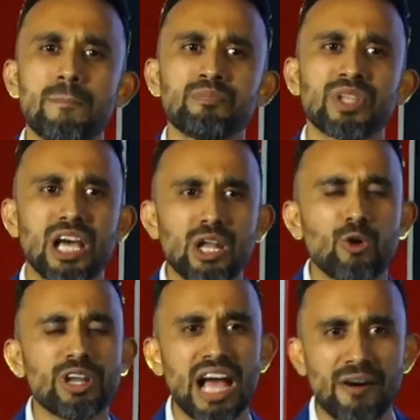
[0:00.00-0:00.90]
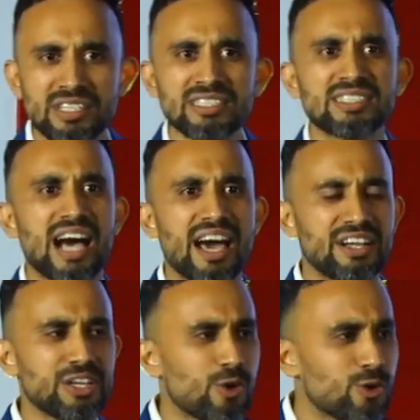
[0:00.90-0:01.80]
color coating ovens,
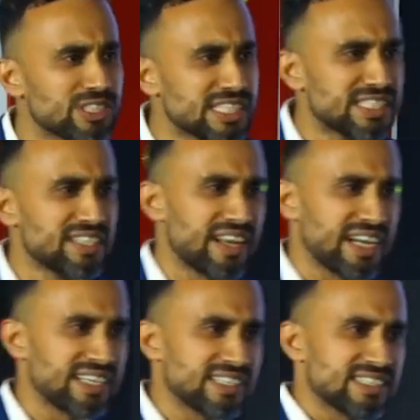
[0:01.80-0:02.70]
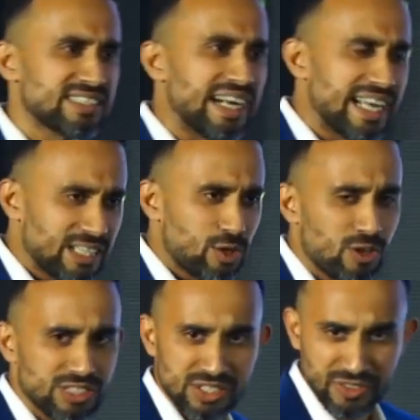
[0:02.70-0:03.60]
RTOs, incinerators, and
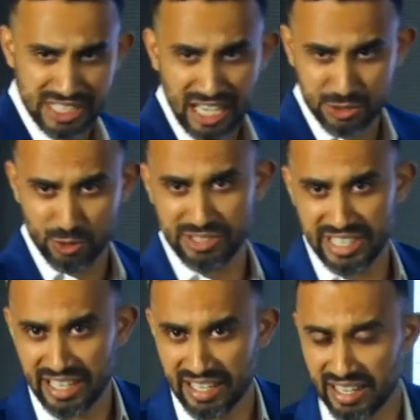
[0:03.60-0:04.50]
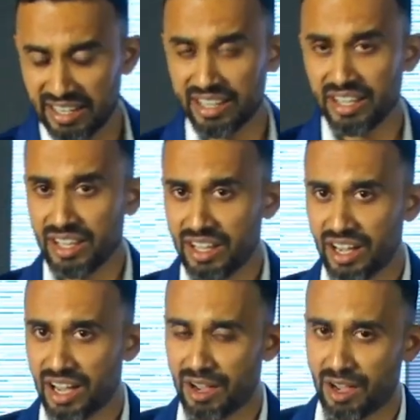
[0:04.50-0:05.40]
technologies which are associated
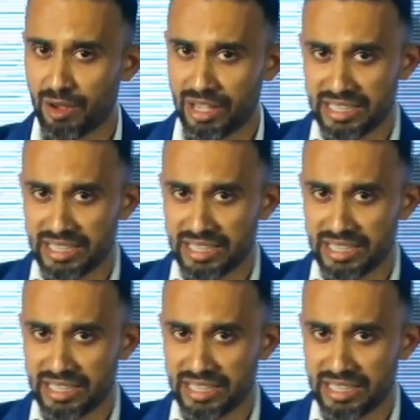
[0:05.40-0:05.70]
in the